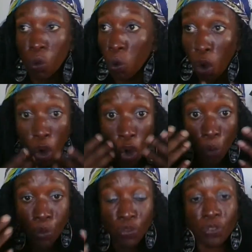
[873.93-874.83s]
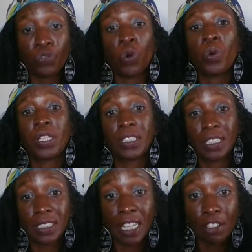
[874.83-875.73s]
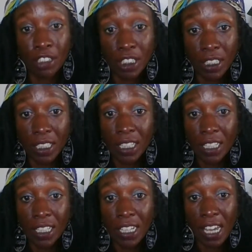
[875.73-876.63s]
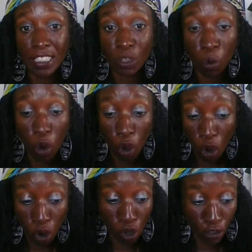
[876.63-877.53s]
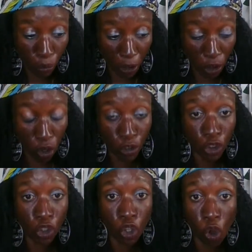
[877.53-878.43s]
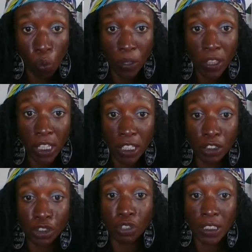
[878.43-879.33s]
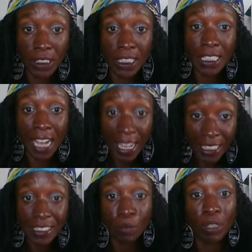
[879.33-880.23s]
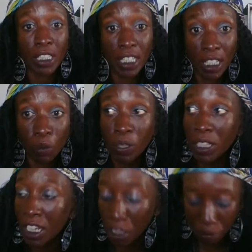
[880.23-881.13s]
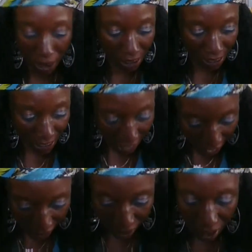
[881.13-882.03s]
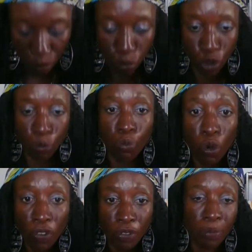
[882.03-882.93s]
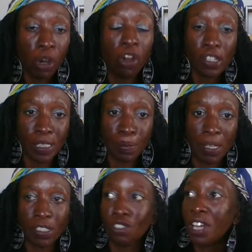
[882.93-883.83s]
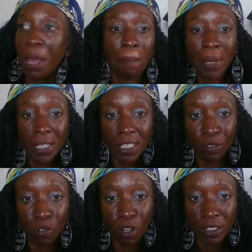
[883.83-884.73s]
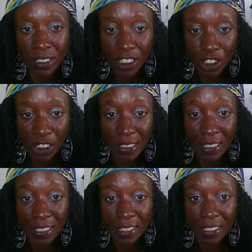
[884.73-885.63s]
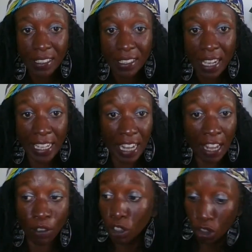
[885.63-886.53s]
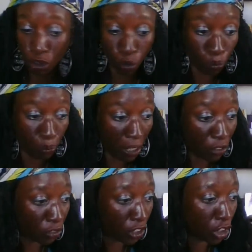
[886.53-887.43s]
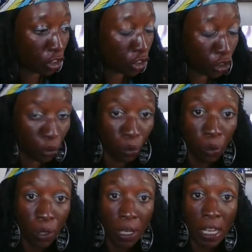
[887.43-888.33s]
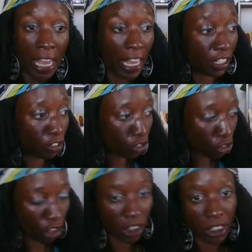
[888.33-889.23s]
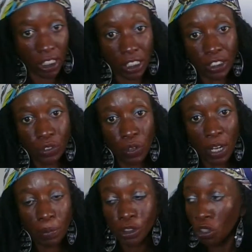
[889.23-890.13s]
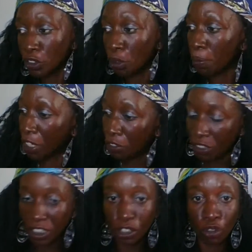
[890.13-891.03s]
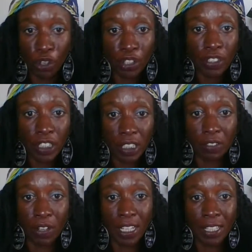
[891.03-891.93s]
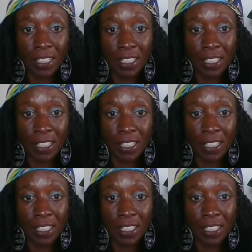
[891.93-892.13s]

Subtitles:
We're all moving forward into this energy. And so we're all also being called to go within and trust the guidance that we're getting within, because that, when you're moving from your heart space, you're not making the wrong decision. And not only are you benefiting you and your lineage, right, but you're also benefiting the greater good, right?